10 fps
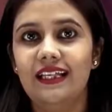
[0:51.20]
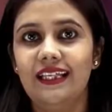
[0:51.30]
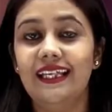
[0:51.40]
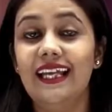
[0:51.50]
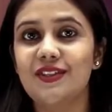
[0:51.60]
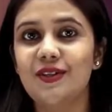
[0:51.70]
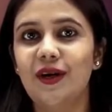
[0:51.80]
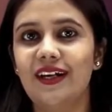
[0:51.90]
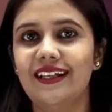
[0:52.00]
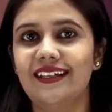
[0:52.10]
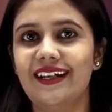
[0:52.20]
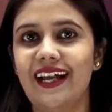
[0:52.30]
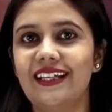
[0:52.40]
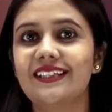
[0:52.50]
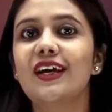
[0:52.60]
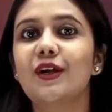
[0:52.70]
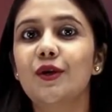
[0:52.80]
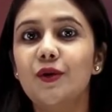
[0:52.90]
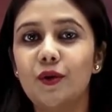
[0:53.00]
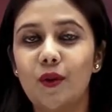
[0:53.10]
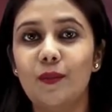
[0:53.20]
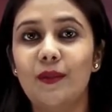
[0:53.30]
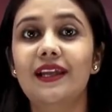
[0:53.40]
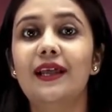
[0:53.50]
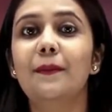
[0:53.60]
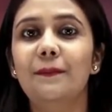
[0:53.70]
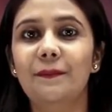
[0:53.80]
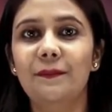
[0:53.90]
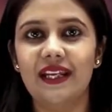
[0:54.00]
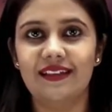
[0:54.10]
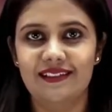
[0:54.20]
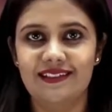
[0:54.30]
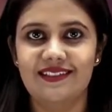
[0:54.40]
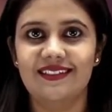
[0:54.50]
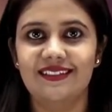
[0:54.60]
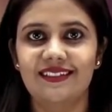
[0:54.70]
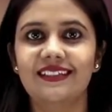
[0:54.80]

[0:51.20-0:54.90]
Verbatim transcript: Yes, you heard it right, Nobel medals.